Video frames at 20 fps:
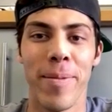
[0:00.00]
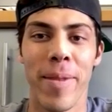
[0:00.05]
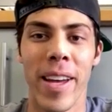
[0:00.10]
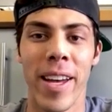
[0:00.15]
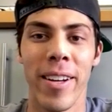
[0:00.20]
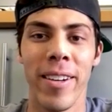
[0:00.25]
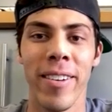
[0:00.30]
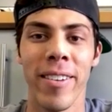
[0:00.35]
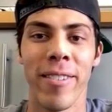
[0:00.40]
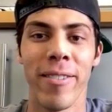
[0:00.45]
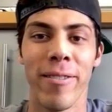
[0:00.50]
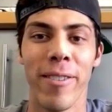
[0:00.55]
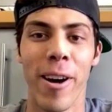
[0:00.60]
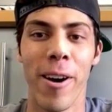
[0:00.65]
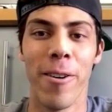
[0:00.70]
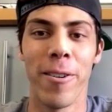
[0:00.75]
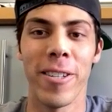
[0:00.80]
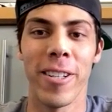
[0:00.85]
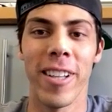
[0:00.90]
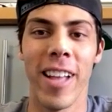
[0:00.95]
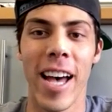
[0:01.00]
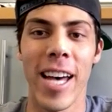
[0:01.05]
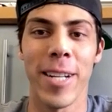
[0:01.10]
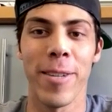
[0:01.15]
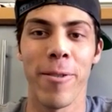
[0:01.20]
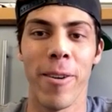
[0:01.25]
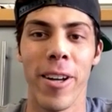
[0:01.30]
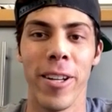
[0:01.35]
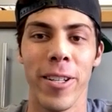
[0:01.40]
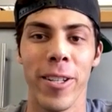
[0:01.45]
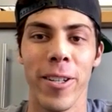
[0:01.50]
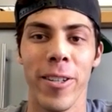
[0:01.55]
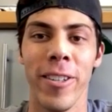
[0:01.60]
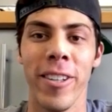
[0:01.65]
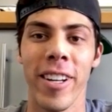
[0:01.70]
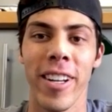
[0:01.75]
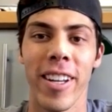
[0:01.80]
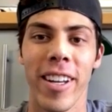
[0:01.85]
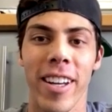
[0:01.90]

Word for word: man. Okay. Rose, so, your last uh, one, dude.